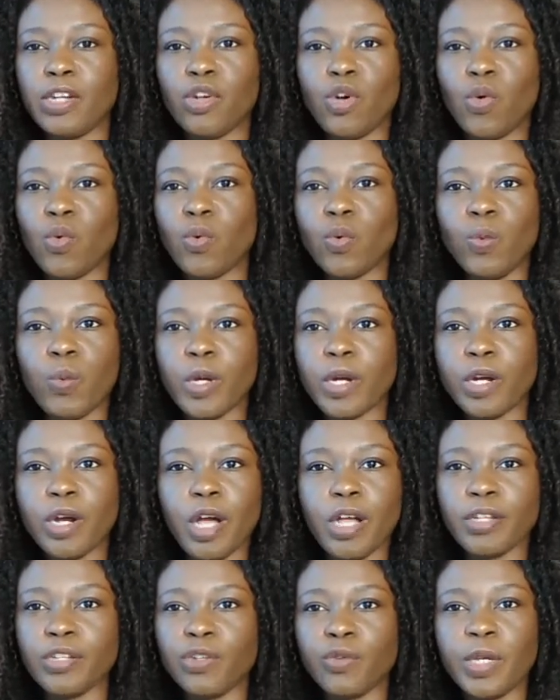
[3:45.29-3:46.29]
no, we're
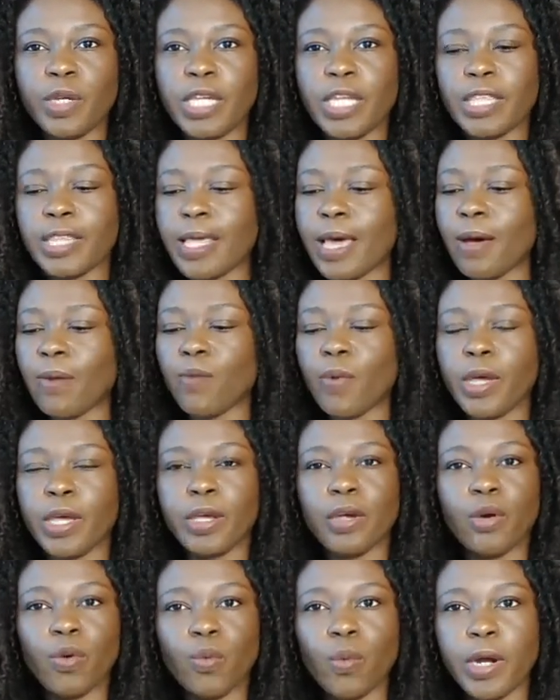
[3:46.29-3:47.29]
not doing it that
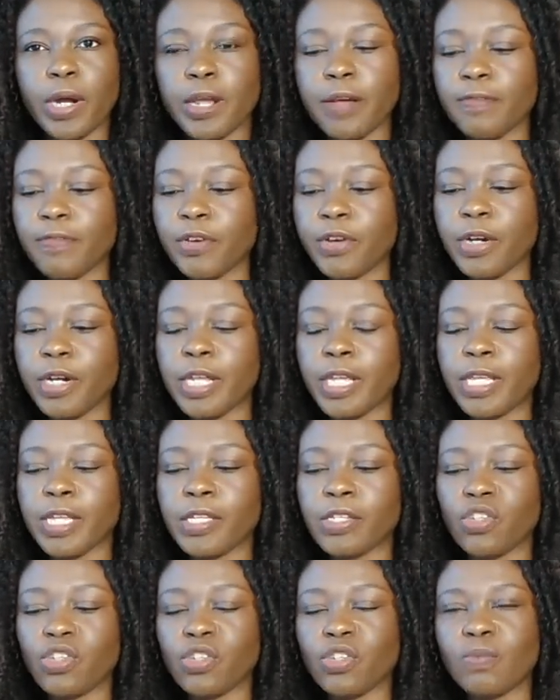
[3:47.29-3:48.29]
way, or whatever it
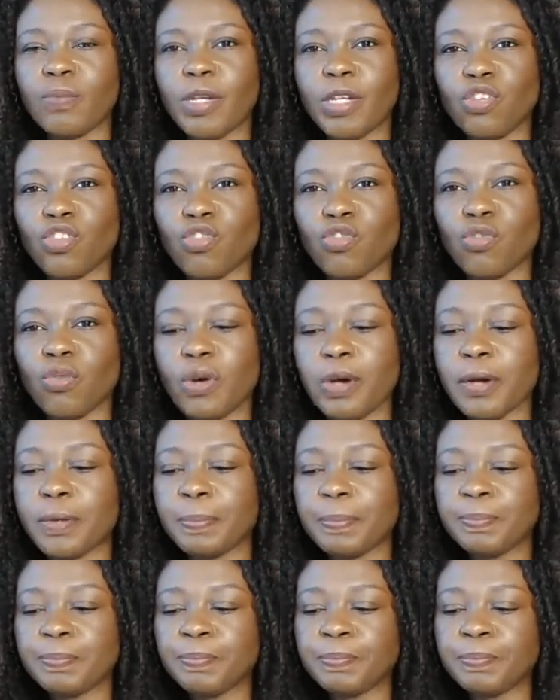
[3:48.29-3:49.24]
is, just make sure